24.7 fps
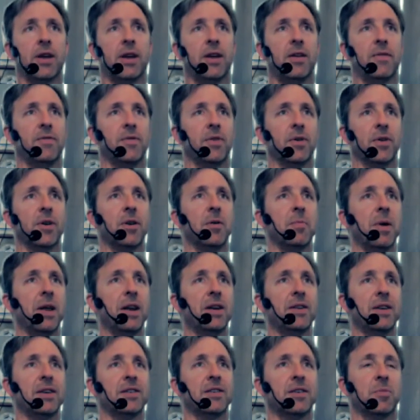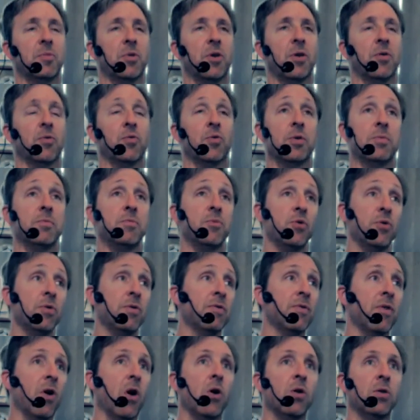And if you're going to meditate somewhere,
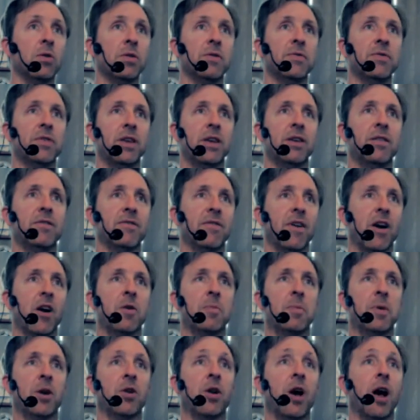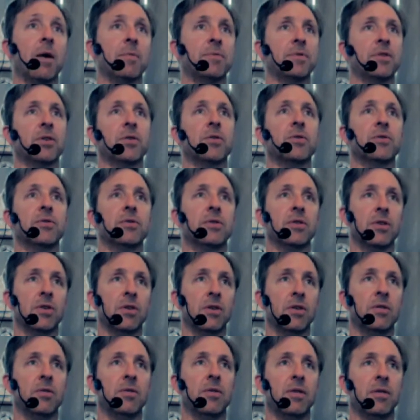remove all of the environmental obstacles to
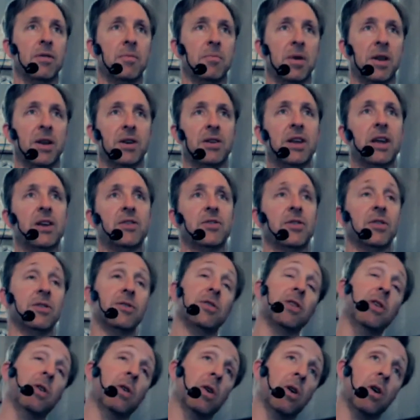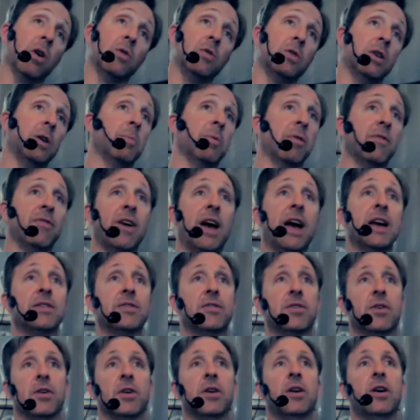good meditation so you can go deeper
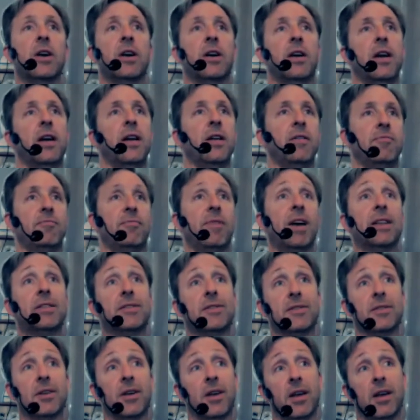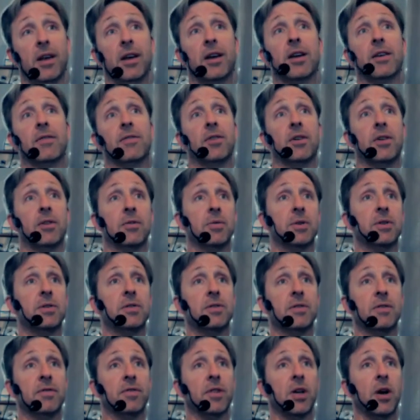faster. And that's a heck of a good
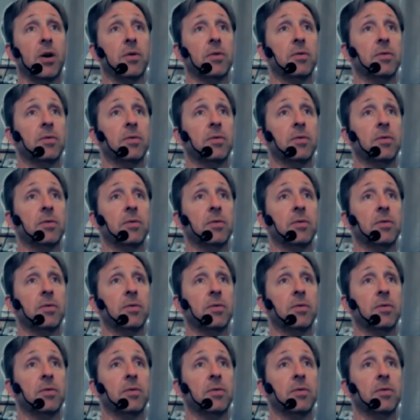reason to float.